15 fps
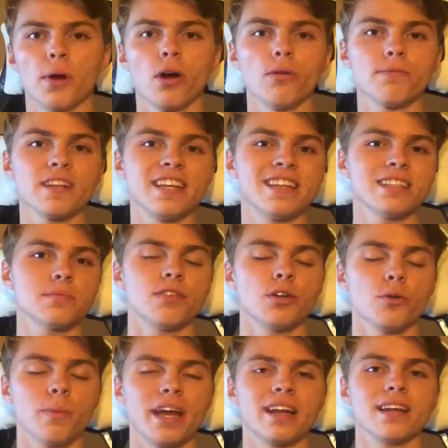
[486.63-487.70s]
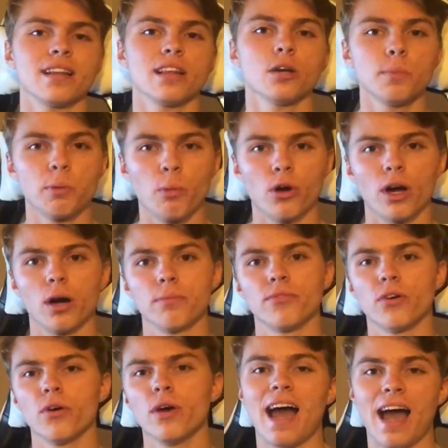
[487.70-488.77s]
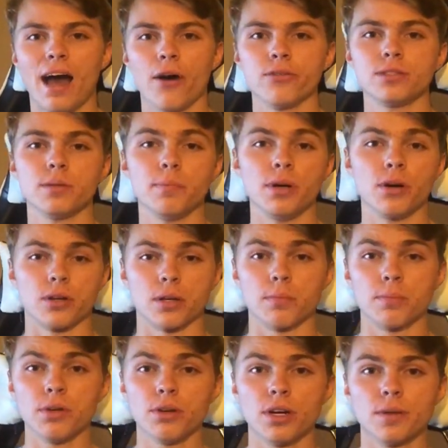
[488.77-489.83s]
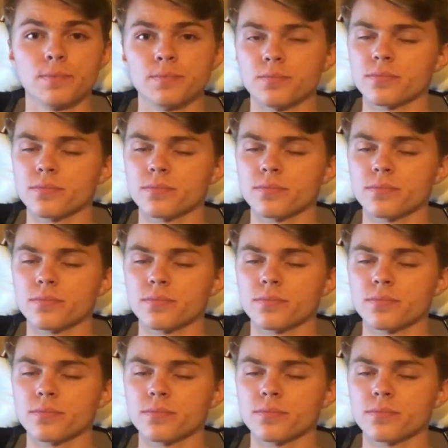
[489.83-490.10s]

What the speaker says: But hopefully this video made it a little bit more helpful how to build a computer.